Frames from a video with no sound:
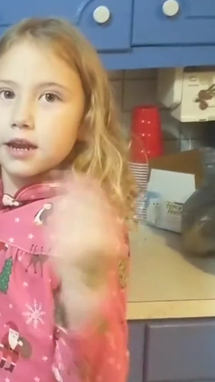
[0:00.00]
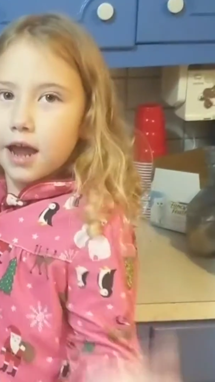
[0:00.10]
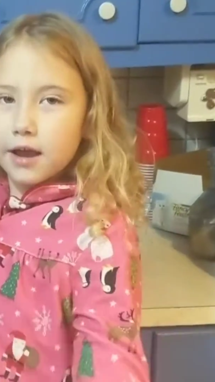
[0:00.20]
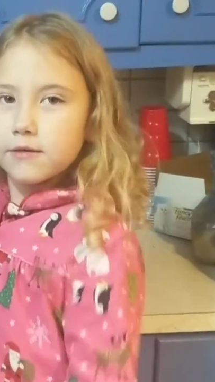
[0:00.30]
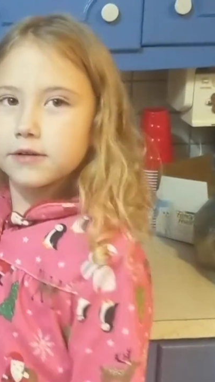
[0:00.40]

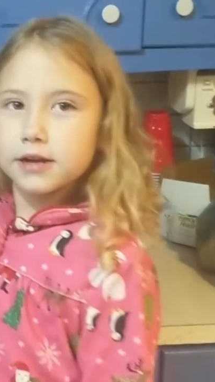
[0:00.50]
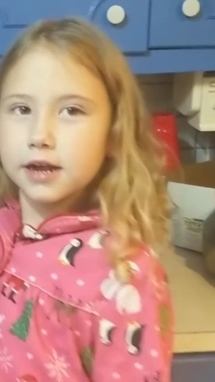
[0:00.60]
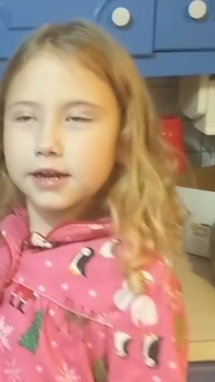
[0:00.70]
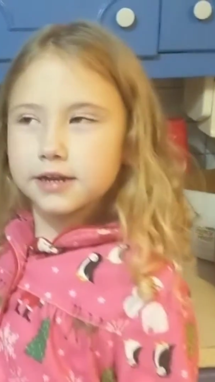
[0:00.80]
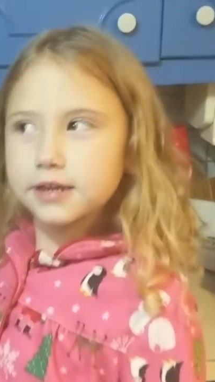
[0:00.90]
Now we're
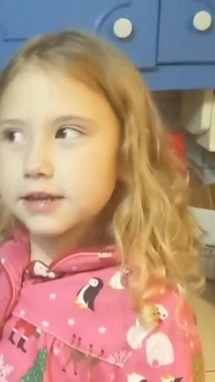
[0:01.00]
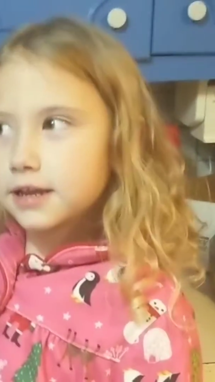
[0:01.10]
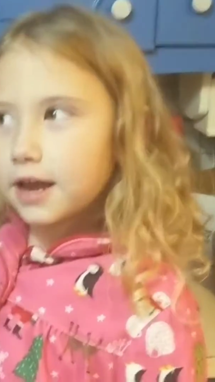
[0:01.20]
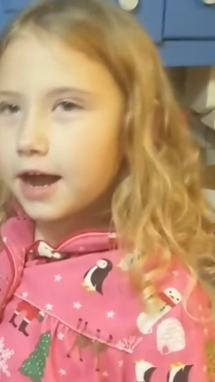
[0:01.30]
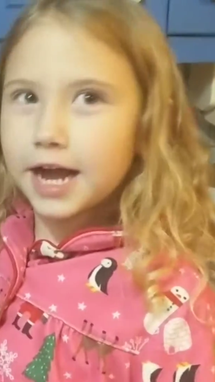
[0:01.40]
gonna
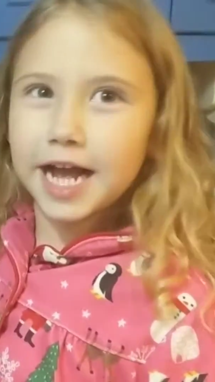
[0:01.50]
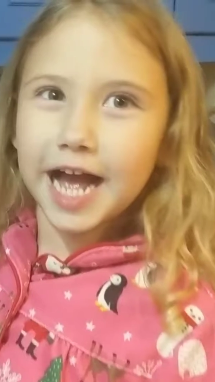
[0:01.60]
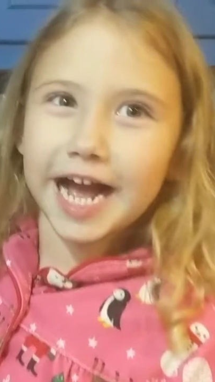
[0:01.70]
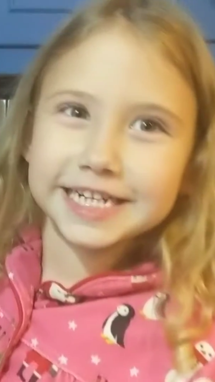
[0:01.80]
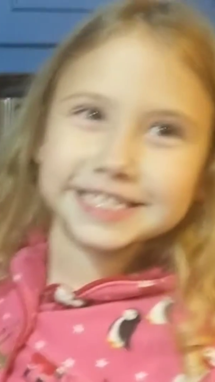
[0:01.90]

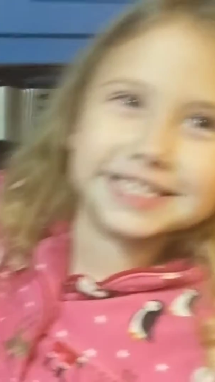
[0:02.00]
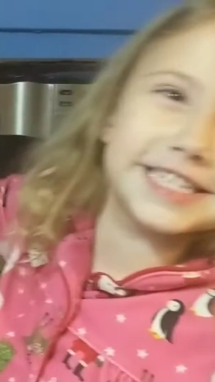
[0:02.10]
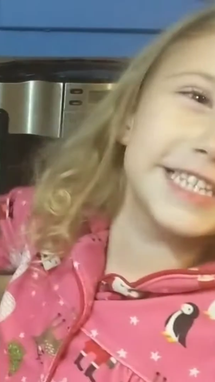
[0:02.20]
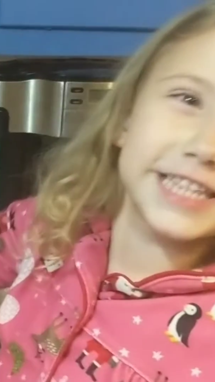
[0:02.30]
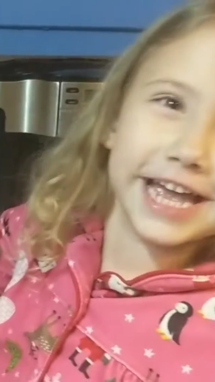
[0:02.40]
add
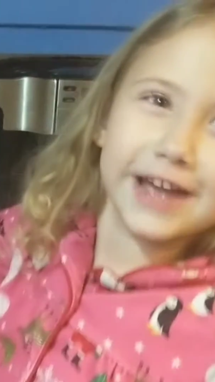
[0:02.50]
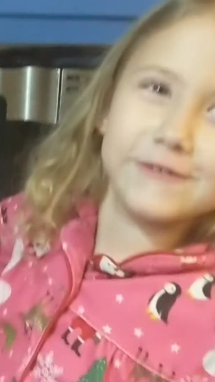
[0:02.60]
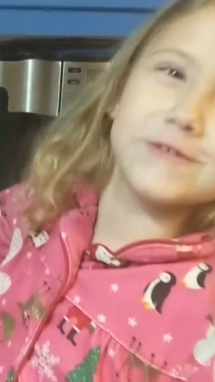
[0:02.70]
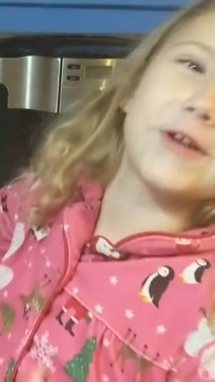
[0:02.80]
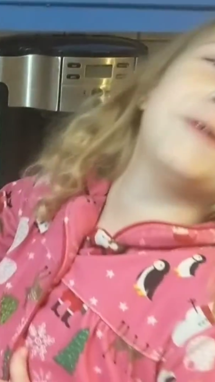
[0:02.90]
in the thing as